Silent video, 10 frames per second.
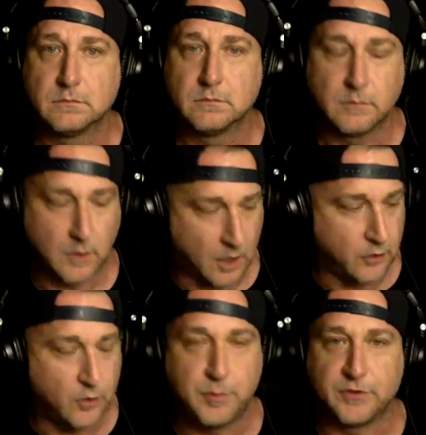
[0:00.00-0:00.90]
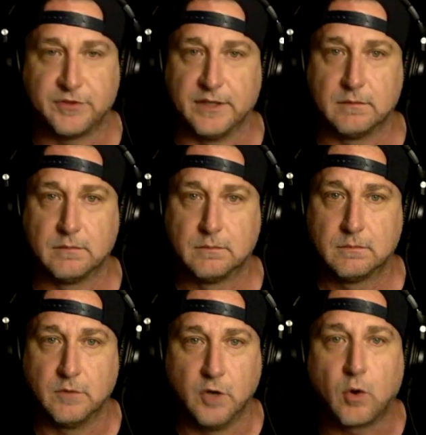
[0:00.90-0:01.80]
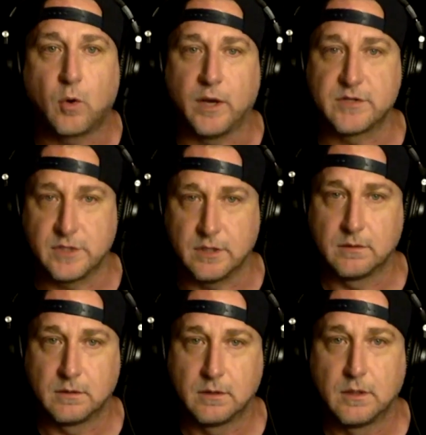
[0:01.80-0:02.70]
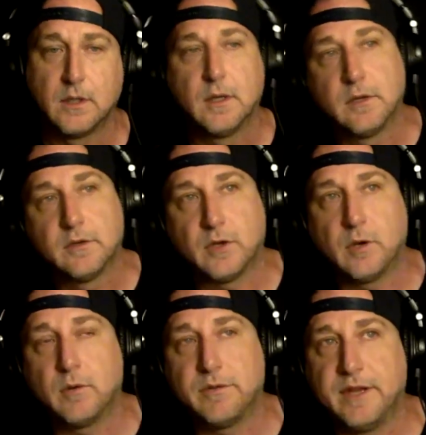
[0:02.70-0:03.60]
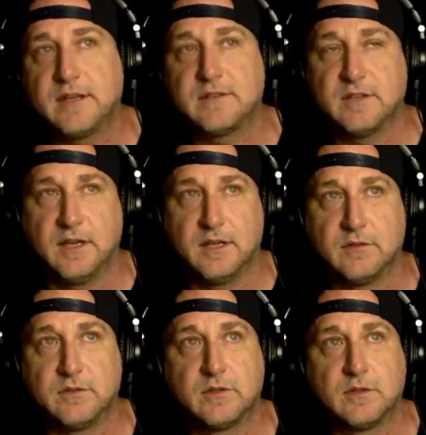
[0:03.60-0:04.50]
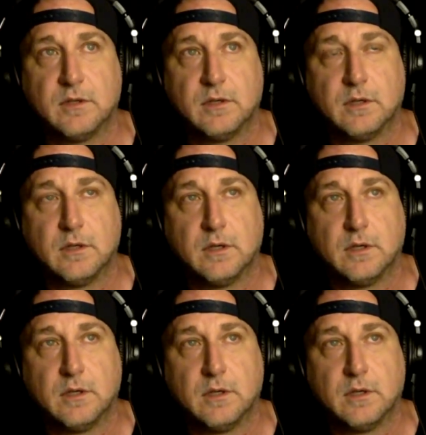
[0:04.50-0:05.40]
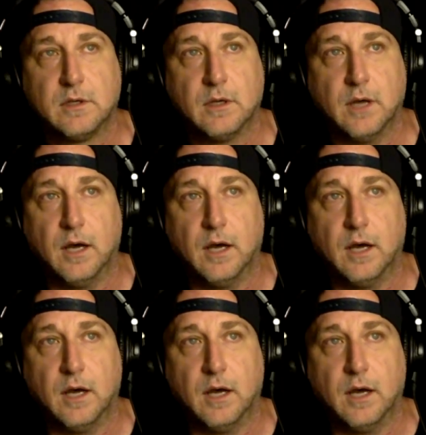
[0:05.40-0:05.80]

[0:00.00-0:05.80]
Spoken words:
100%. No question. So then he says, I'm